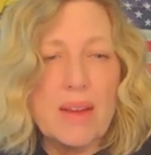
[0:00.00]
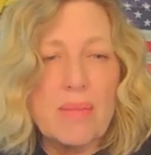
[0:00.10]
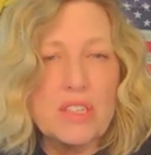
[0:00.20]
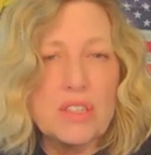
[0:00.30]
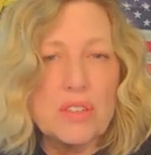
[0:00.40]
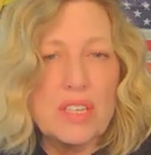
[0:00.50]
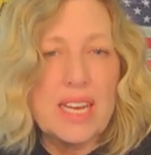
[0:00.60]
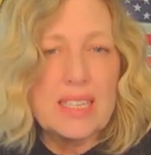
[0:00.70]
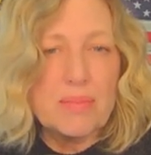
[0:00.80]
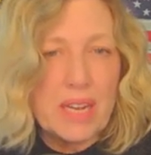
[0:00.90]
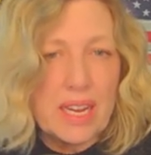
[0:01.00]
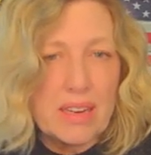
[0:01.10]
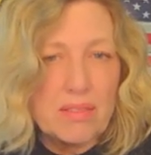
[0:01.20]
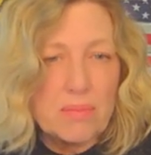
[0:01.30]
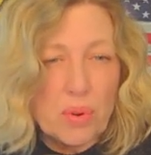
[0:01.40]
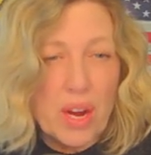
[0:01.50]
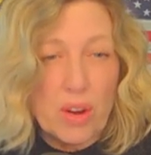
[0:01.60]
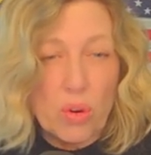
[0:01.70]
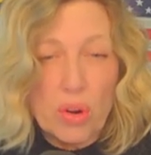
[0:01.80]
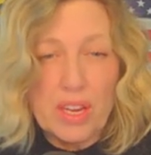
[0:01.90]
I'm not sure that that's my
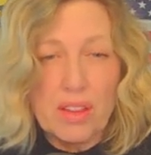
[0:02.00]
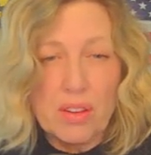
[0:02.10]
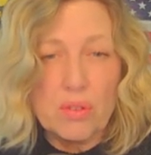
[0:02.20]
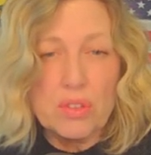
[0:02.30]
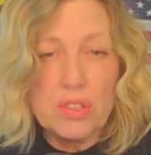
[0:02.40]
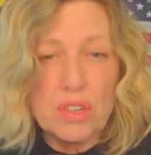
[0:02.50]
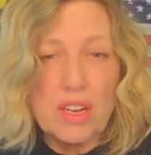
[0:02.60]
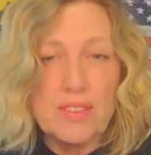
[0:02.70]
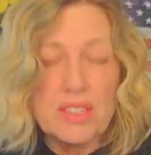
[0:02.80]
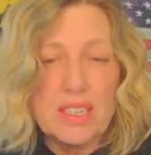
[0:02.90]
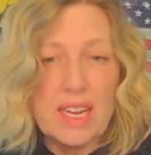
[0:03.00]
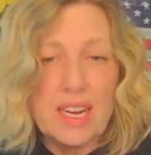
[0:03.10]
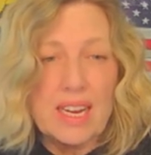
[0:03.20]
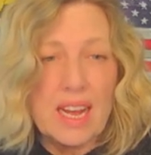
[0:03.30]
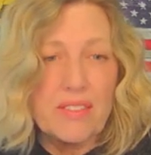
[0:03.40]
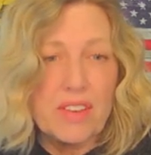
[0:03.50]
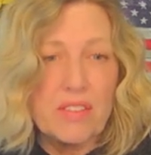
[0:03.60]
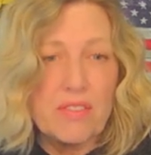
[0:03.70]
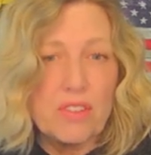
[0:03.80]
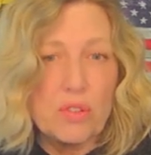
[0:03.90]
priority, though. Turn off sedating IV
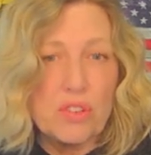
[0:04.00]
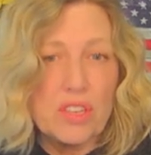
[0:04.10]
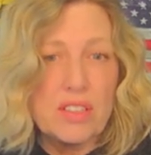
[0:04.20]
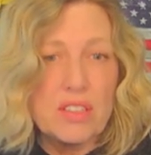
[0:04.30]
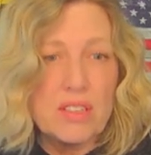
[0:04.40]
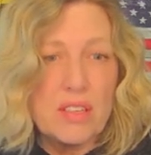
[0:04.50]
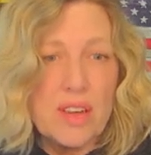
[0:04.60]
infusions.